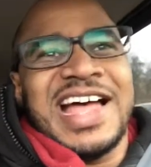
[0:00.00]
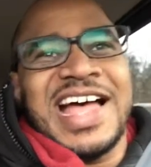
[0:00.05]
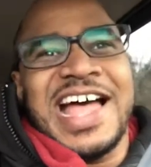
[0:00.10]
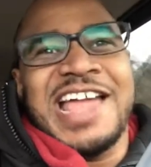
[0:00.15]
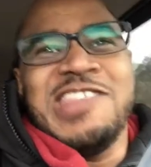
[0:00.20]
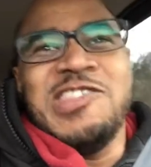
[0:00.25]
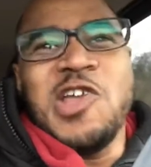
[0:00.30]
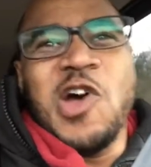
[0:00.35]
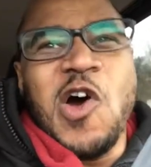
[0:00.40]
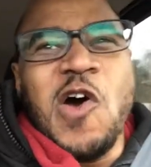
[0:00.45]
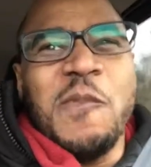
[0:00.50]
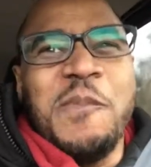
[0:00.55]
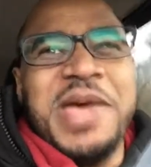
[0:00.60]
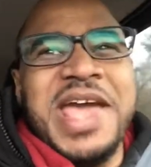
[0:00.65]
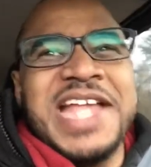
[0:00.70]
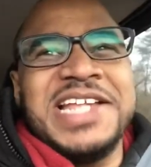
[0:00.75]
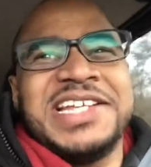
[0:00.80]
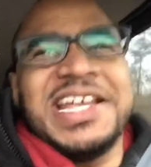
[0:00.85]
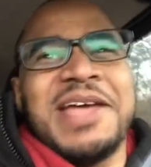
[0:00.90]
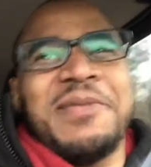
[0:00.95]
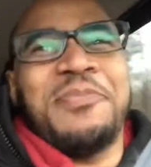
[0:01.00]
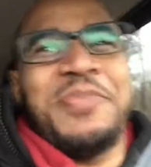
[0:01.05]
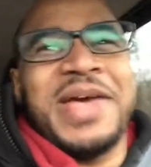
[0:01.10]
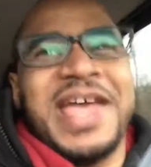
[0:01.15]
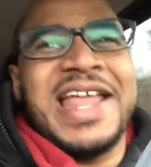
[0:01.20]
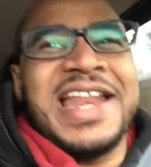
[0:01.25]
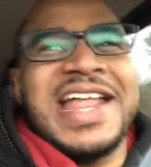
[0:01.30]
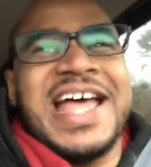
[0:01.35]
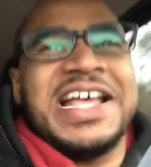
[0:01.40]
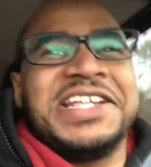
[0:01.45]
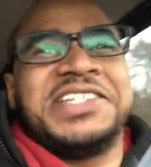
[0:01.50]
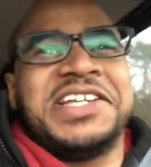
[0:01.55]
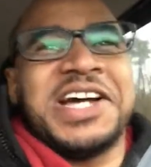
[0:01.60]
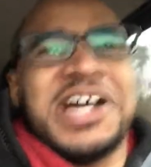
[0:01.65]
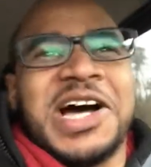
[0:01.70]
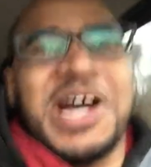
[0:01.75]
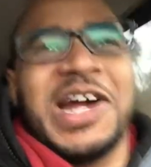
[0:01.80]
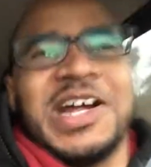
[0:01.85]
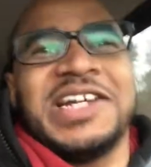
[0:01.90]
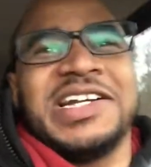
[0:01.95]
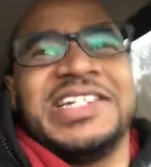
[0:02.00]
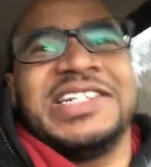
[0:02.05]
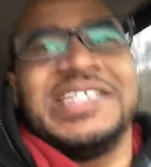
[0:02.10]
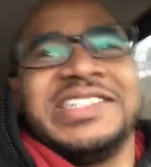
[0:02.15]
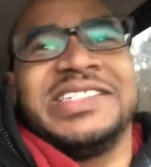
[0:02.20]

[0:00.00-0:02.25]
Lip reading: I know BJ Penn has a heart,